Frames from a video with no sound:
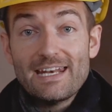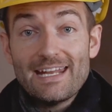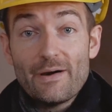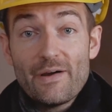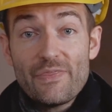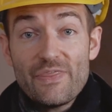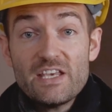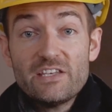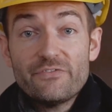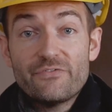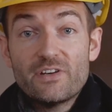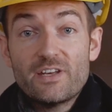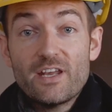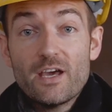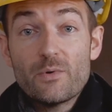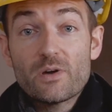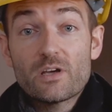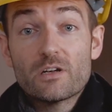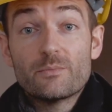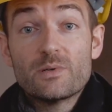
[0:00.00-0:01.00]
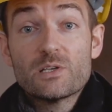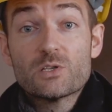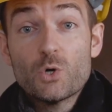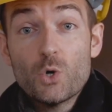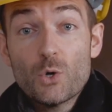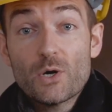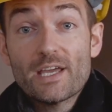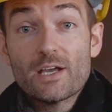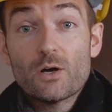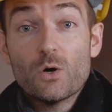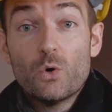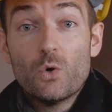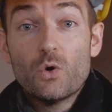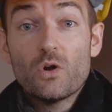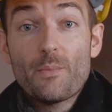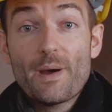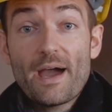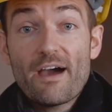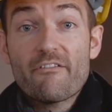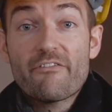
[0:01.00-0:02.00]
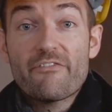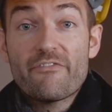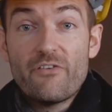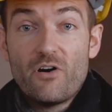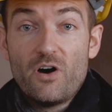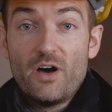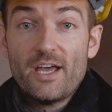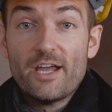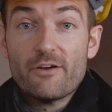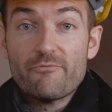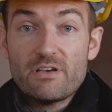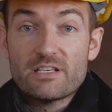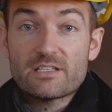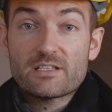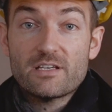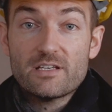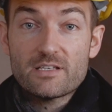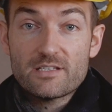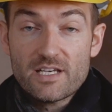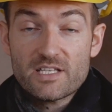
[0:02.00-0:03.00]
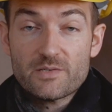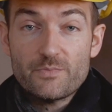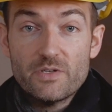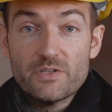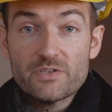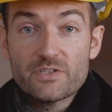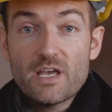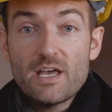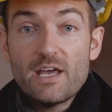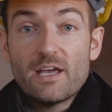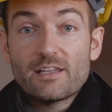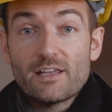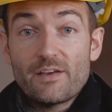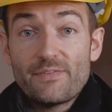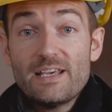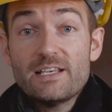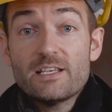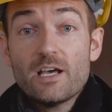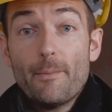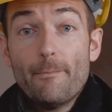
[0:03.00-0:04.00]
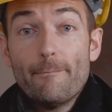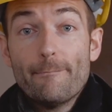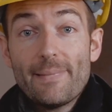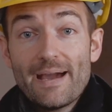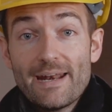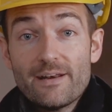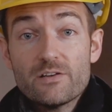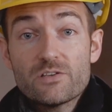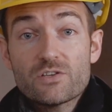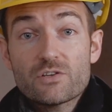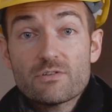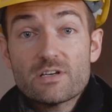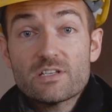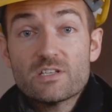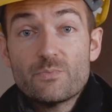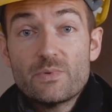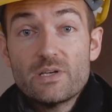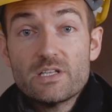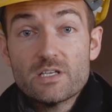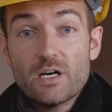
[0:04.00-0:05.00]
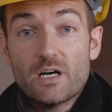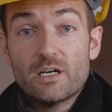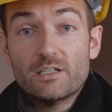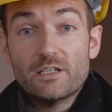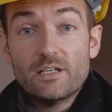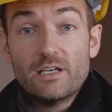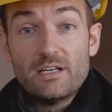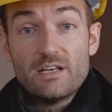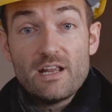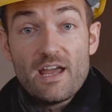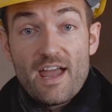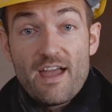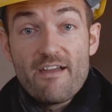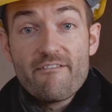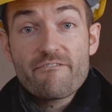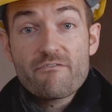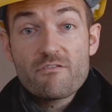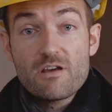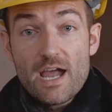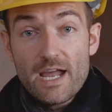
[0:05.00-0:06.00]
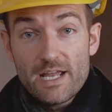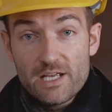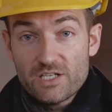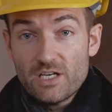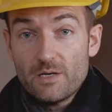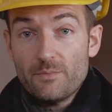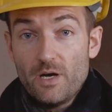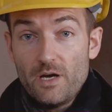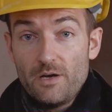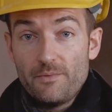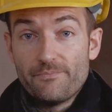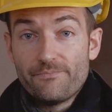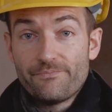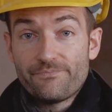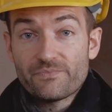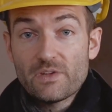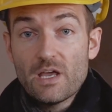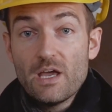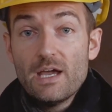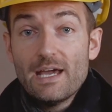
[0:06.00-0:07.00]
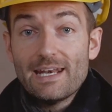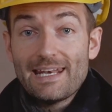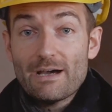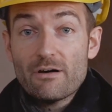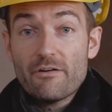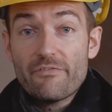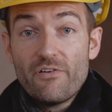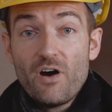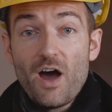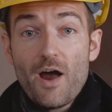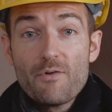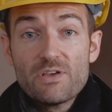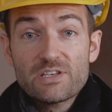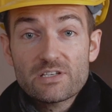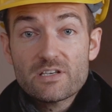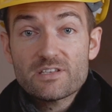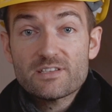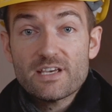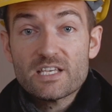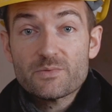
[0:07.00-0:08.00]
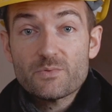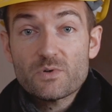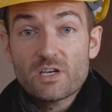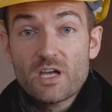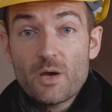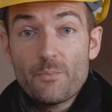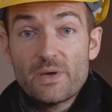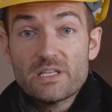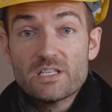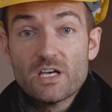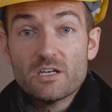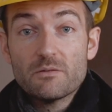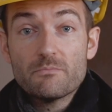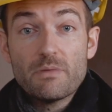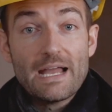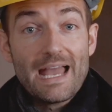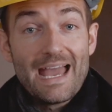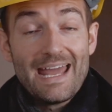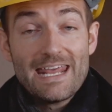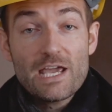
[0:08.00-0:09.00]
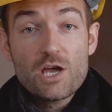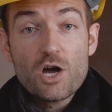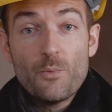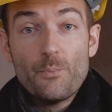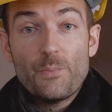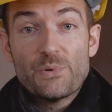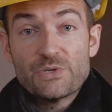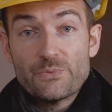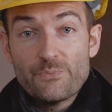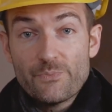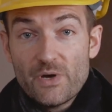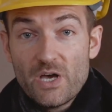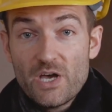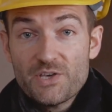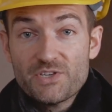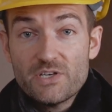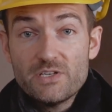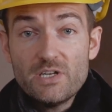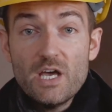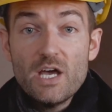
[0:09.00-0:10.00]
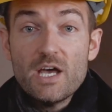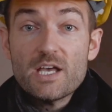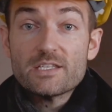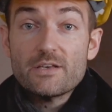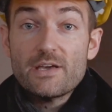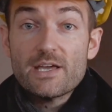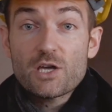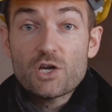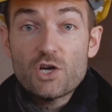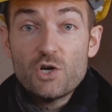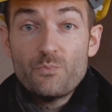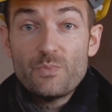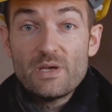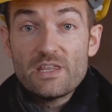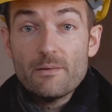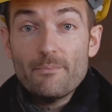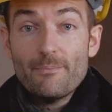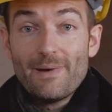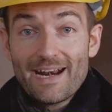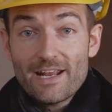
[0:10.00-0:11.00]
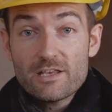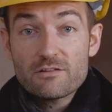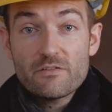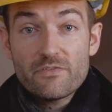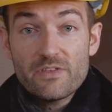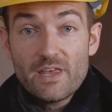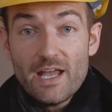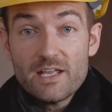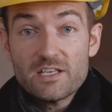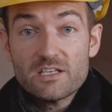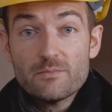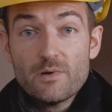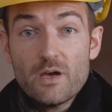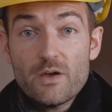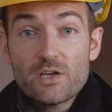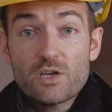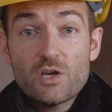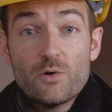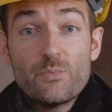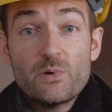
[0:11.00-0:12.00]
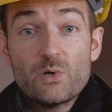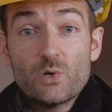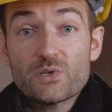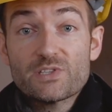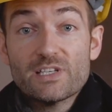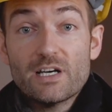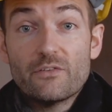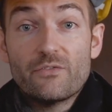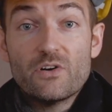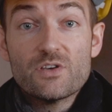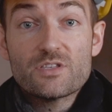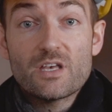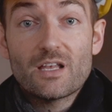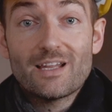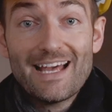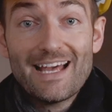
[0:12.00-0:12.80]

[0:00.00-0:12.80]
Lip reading: Now, in this video, we're going to be talking all about fire risk assessments. Now, these are mandatory to be done in every HMO. Now, a fire risk assessment can be done by any competent person, so it could be the manager of the HMO, it could be yourself as the